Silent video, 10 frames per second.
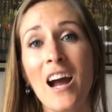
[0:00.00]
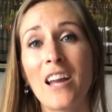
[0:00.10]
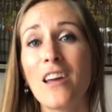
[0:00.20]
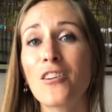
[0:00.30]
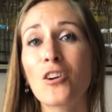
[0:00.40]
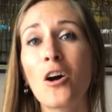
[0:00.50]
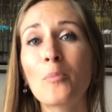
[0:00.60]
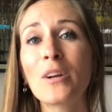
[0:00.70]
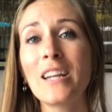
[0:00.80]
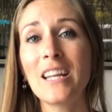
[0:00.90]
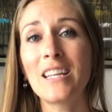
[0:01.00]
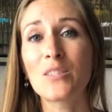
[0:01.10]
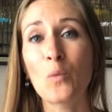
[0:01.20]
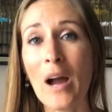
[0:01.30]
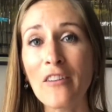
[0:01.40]
Another culprit
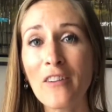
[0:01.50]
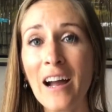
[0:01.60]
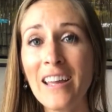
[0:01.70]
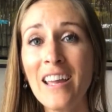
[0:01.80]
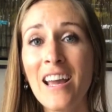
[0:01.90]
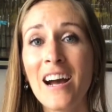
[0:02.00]
is Wi-Fi.